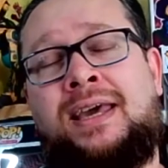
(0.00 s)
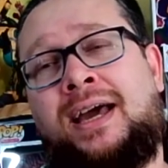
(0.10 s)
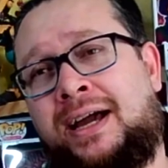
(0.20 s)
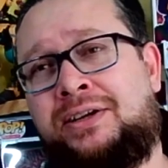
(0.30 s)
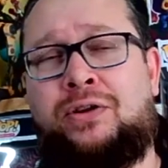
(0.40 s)

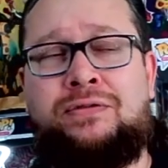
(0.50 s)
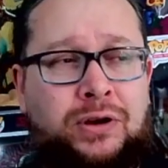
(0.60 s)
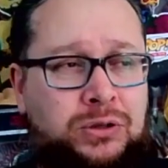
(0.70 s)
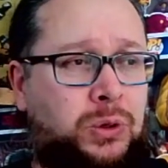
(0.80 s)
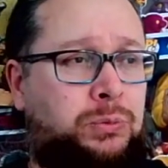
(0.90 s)
I know,
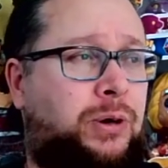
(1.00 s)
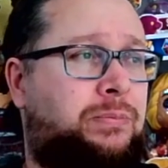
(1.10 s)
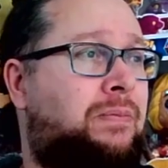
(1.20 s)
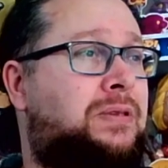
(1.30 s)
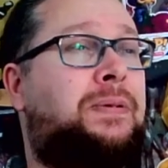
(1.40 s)
first world
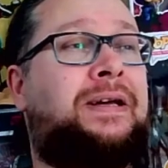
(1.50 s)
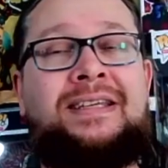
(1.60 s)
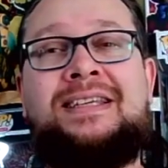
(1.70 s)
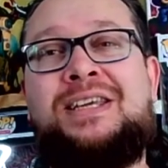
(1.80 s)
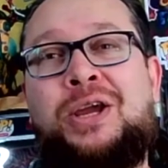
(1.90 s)
problems, but
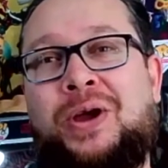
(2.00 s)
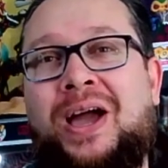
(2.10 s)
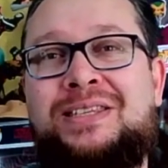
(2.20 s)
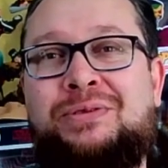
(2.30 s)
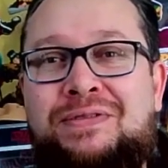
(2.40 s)
it, you know,
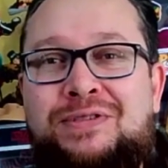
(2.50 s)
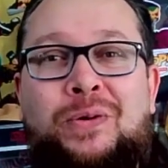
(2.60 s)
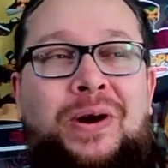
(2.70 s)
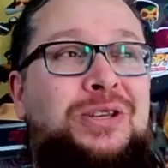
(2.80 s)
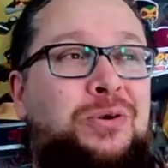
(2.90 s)
as a
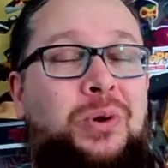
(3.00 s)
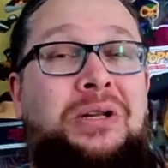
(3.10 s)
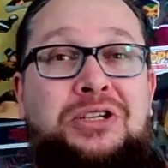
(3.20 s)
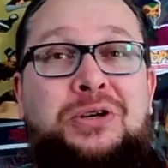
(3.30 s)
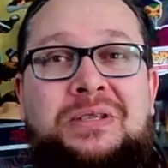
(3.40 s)
reviewer, you
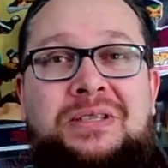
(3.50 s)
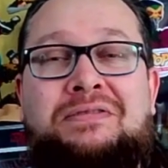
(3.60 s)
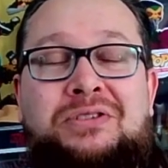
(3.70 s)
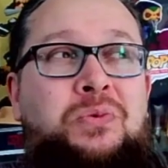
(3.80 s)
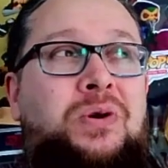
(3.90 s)
want good
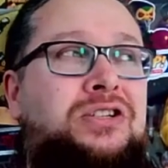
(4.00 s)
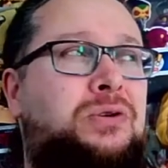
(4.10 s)
stuff to watch.